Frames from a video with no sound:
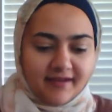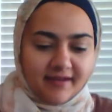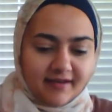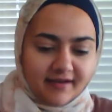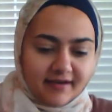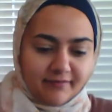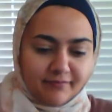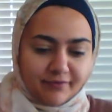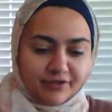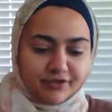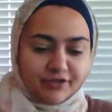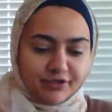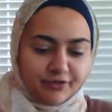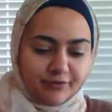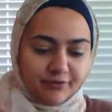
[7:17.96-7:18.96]
Number
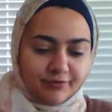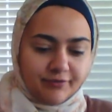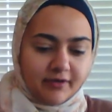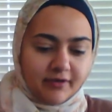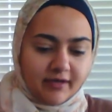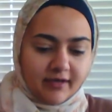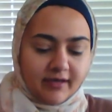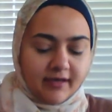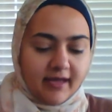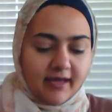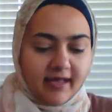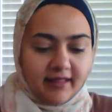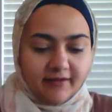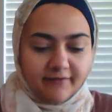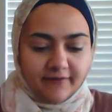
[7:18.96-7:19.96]
2,
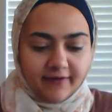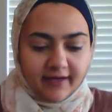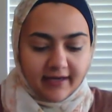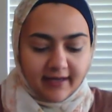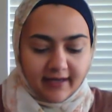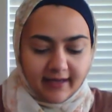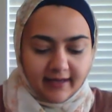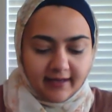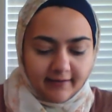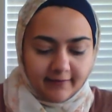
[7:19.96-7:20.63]
elephant, eh.